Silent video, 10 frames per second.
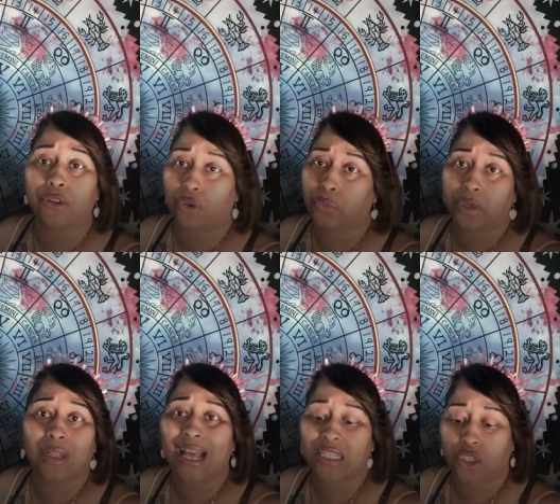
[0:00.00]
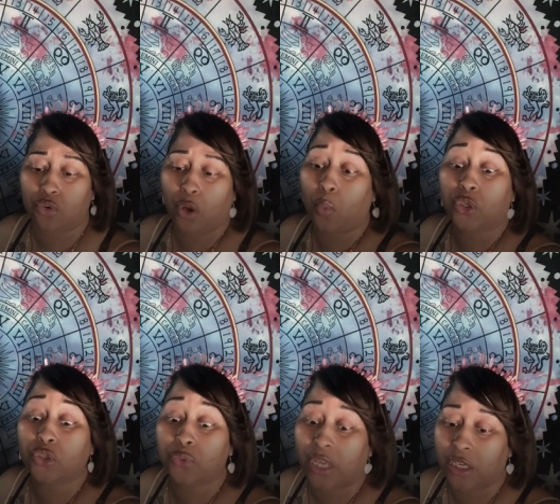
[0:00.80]
you're realizing you don't want to
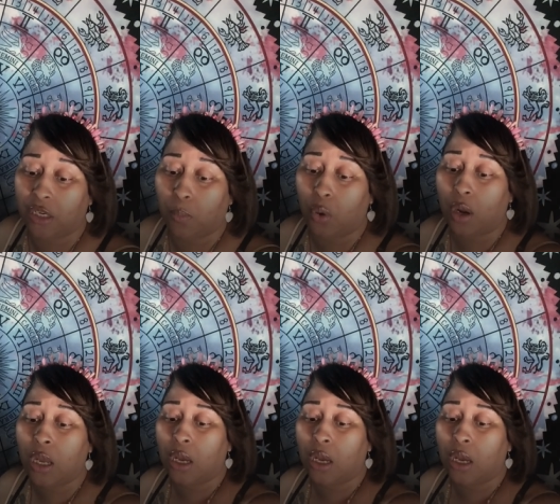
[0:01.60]
do that anymore.